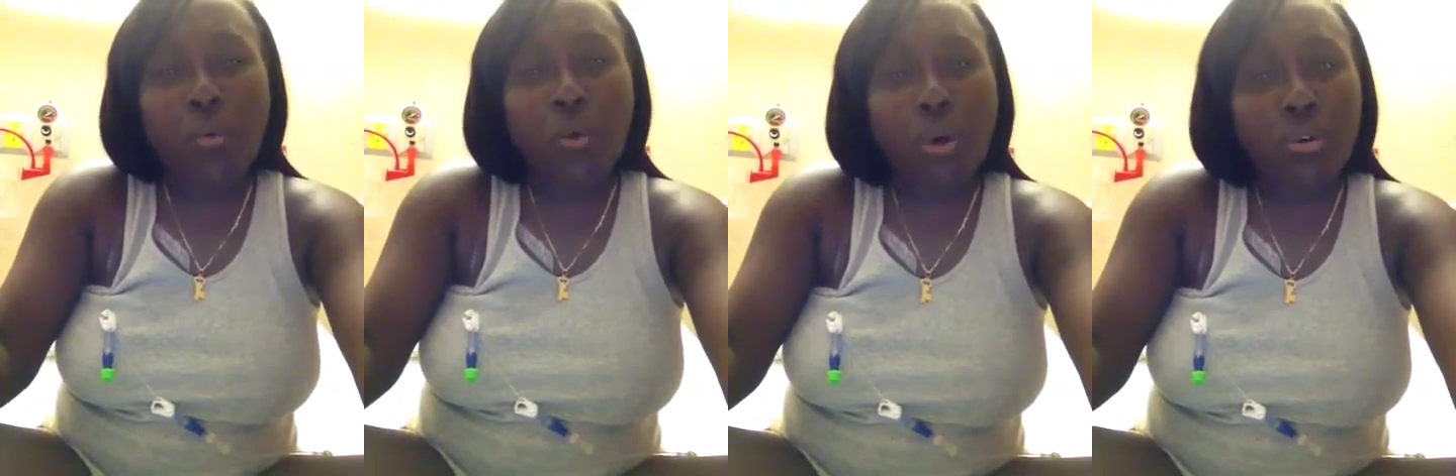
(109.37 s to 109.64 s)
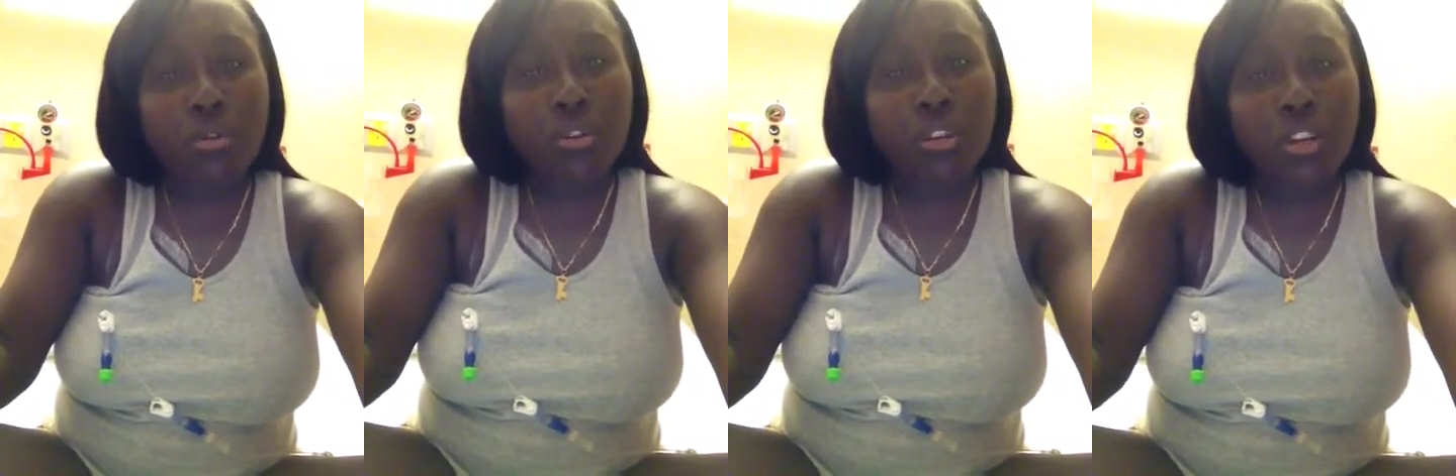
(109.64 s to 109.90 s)

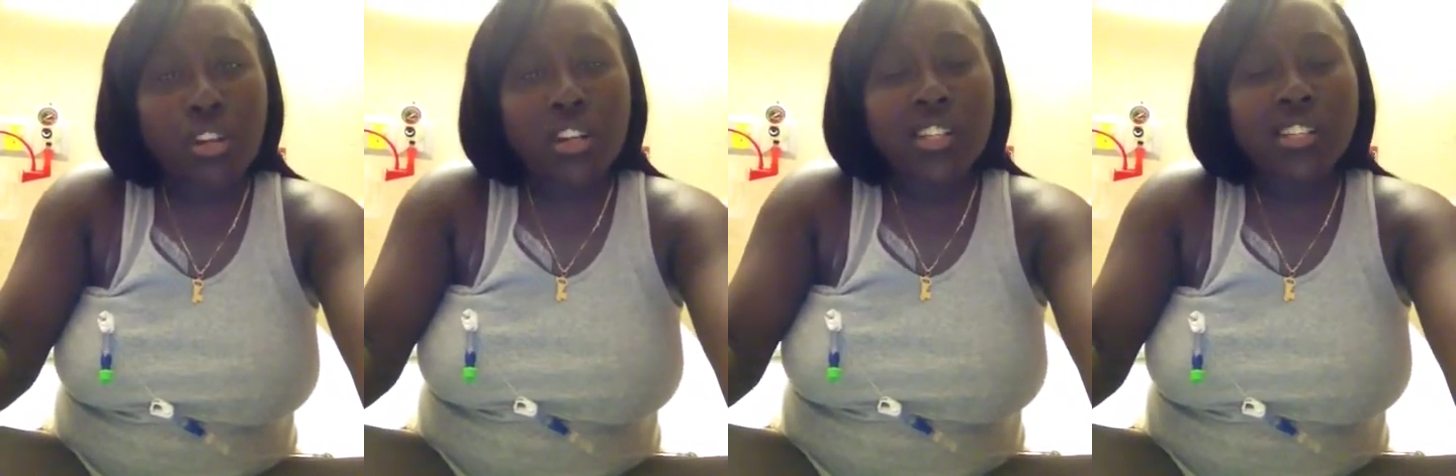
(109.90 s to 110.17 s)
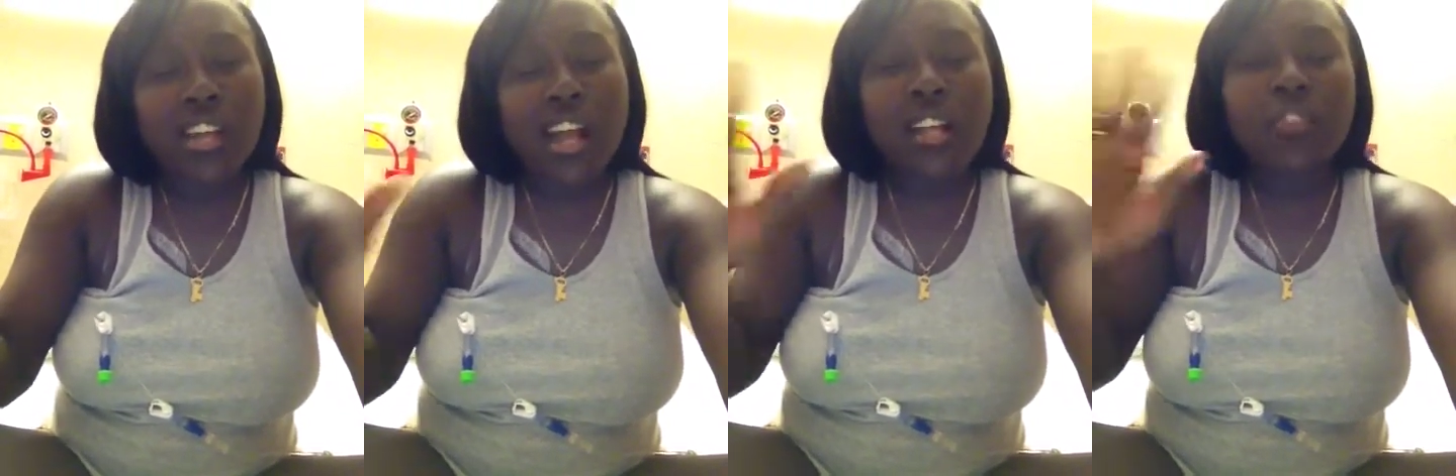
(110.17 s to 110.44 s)
woke.
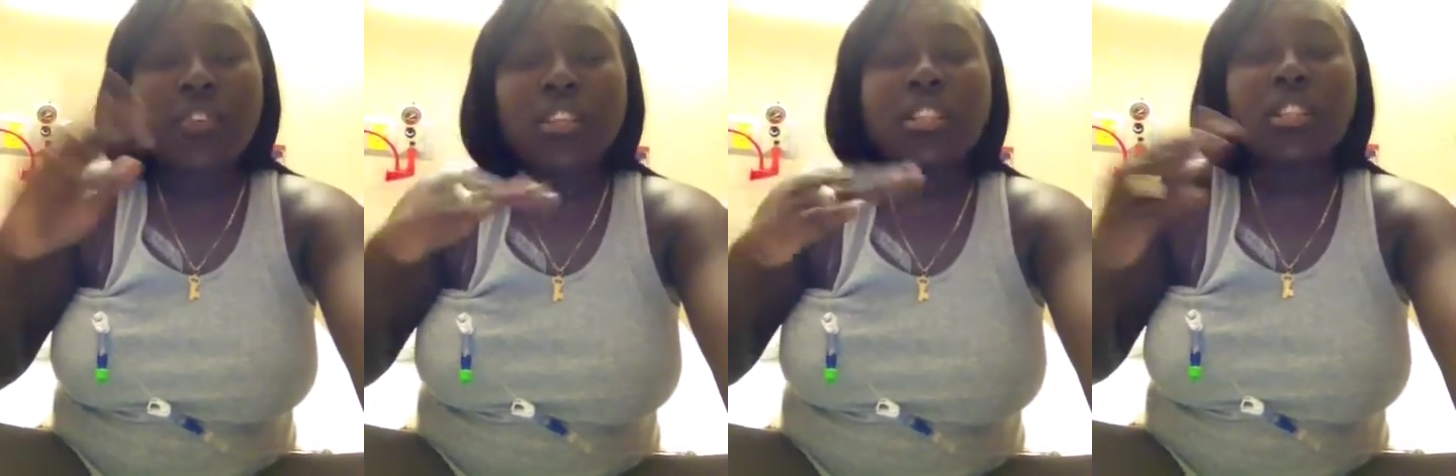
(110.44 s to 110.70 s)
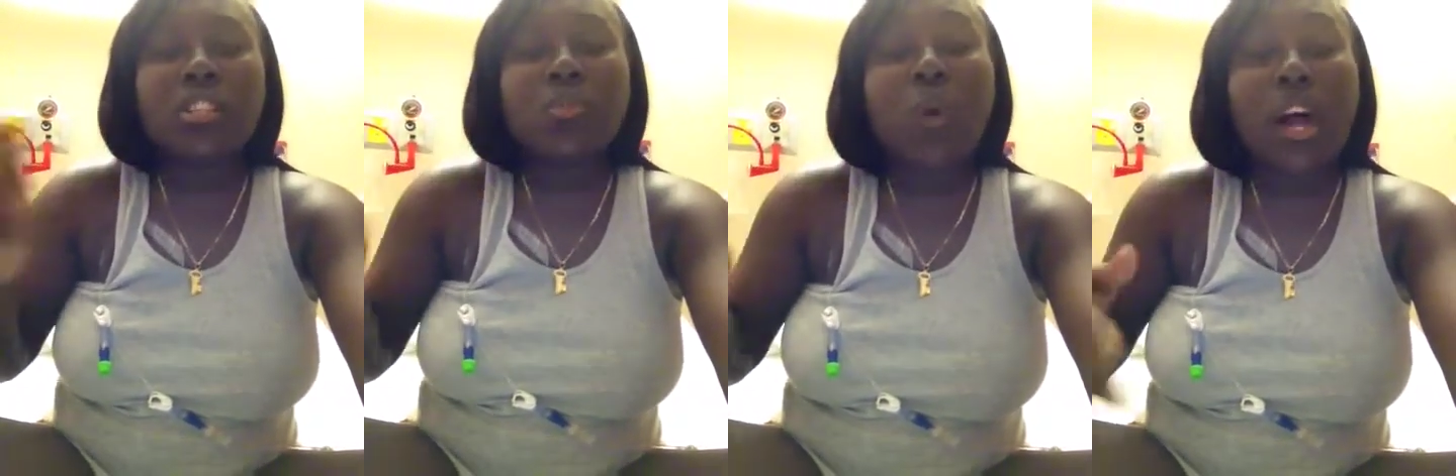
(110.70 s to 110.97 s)

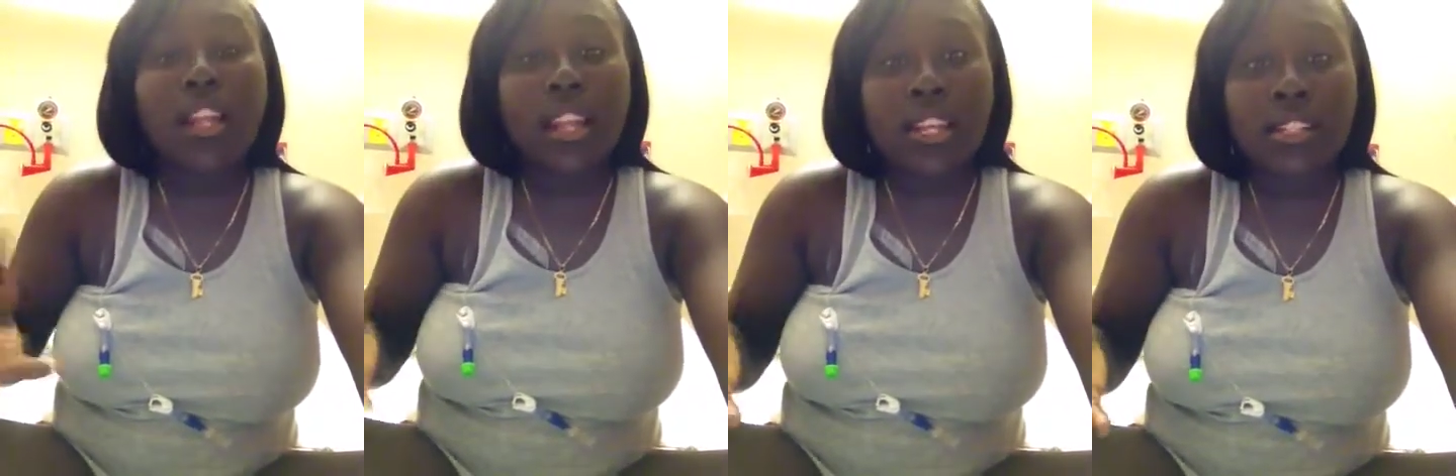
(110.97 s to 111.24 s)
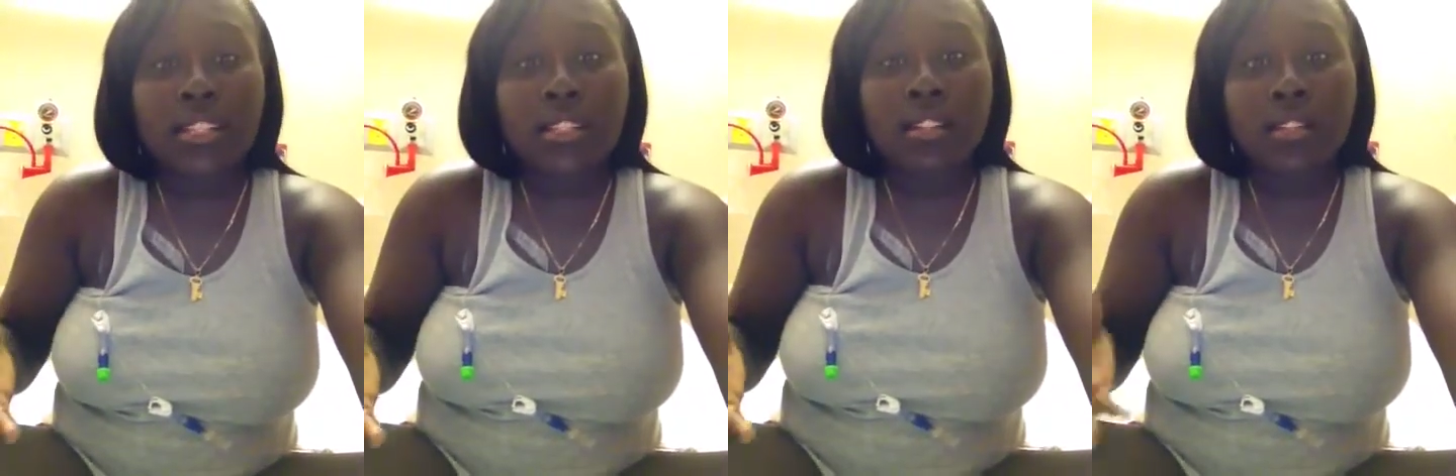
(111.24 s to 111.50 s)
It's a
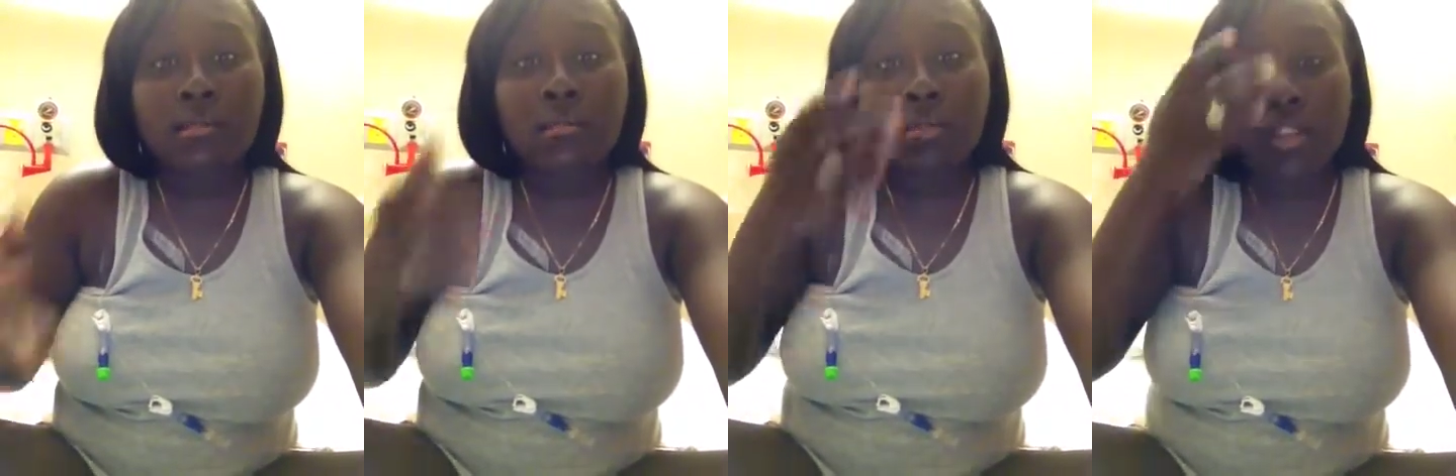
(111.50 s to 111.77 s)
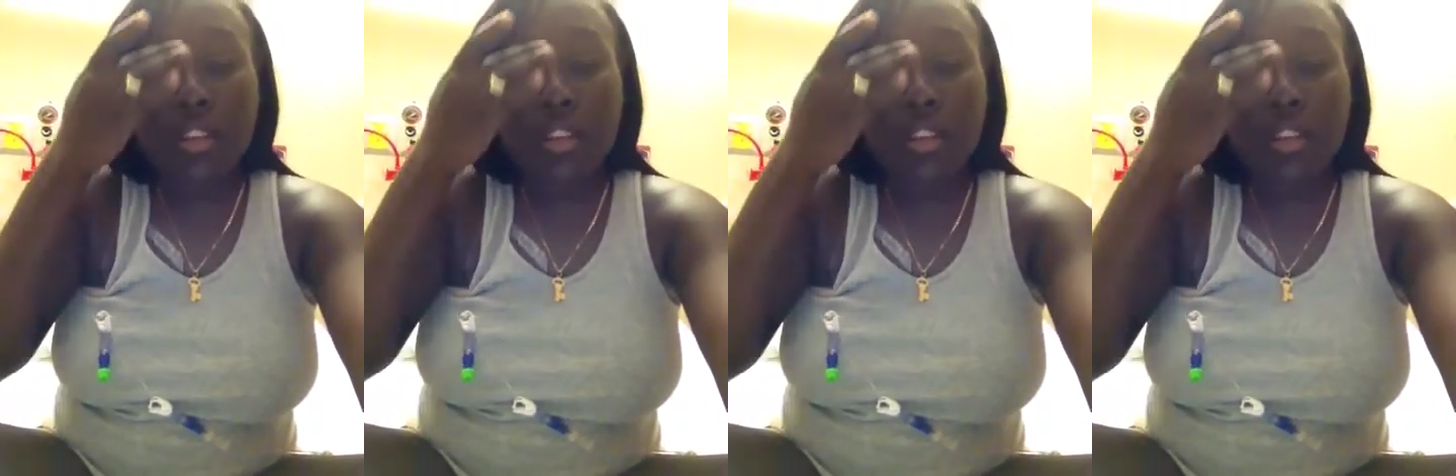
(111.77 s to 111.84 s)
twilight sleep.